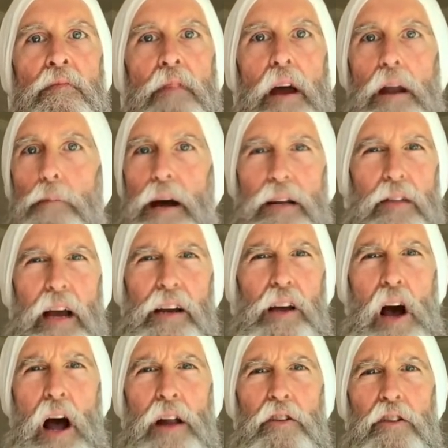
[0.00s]
and make that
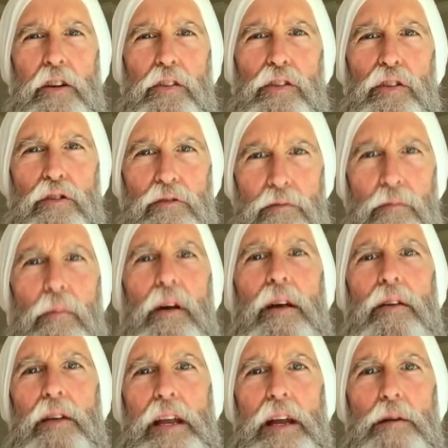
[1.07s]
conscious
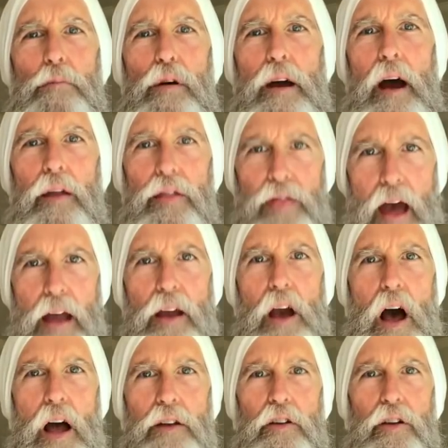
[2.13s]
in-breath, that
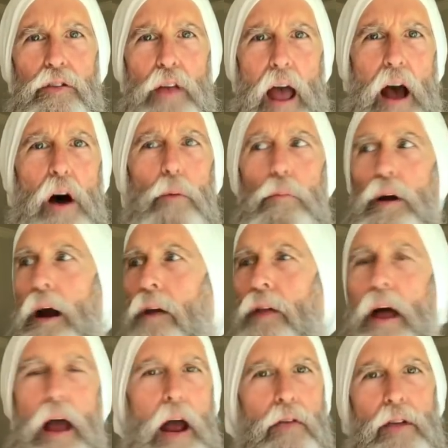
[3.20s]
conscious out-breath.
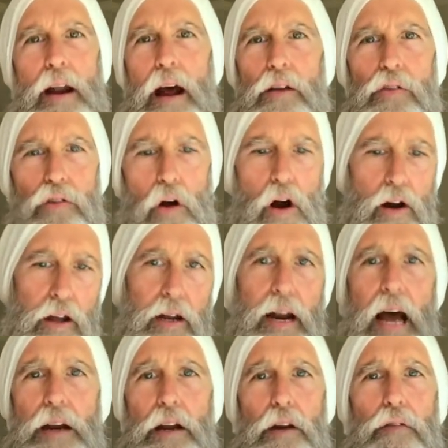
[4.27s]
And then I started, and
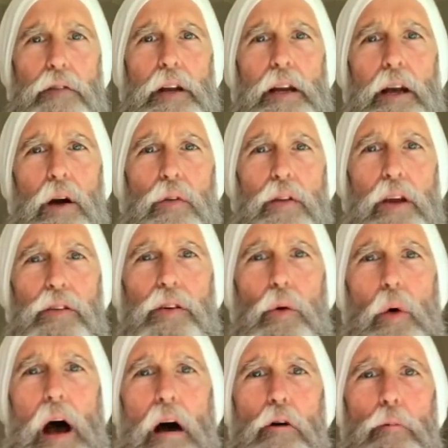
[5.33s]
I did a video on this a
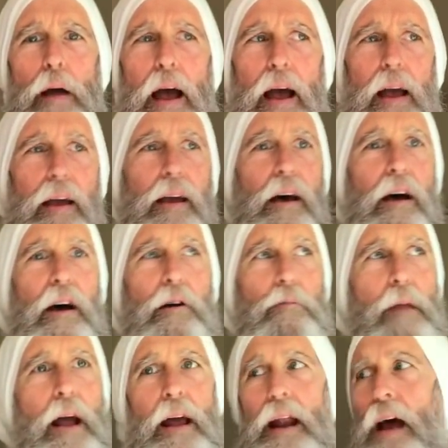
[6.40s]
while back,
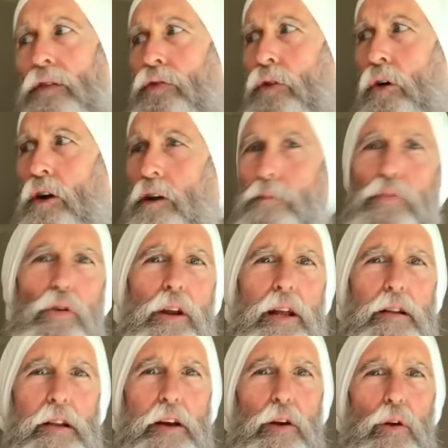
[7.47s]
and I started
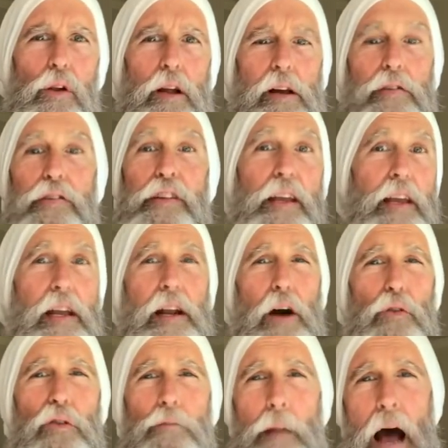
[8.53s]
putting little sticky
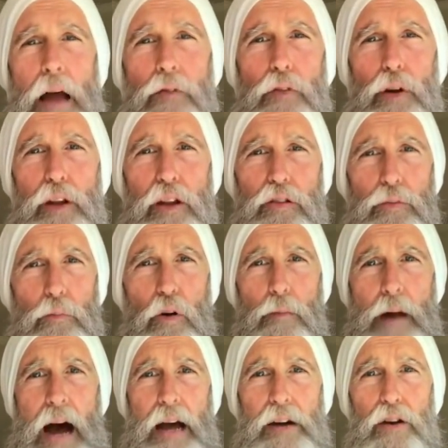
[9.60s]
notes, mindfulness
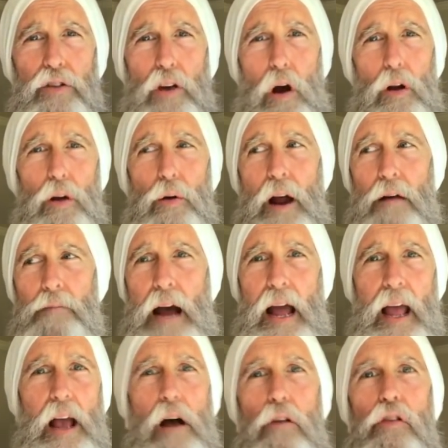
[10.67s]
reminders all around my
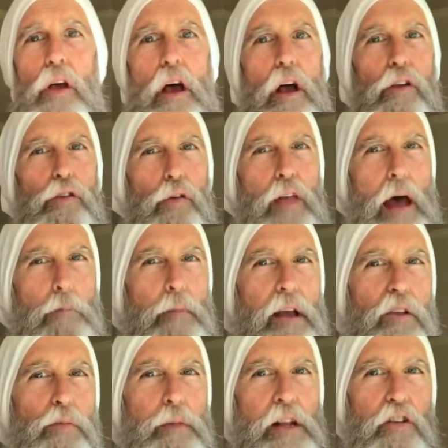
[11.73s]
house. So that
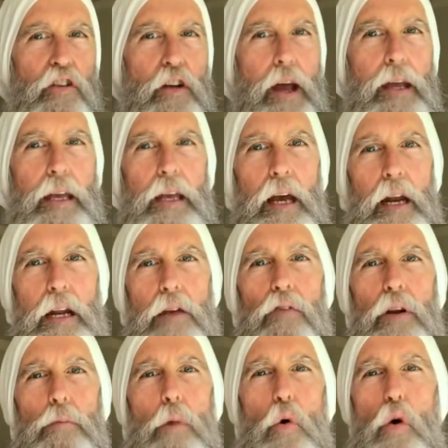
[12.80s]
makes me check in
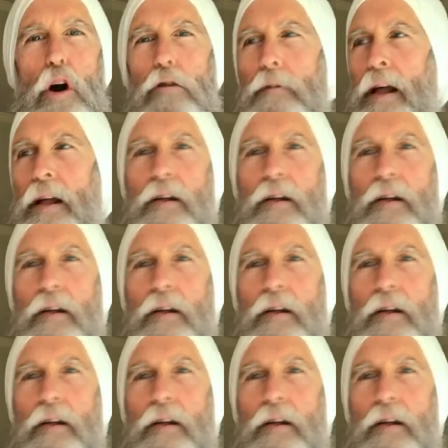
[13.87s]
even more.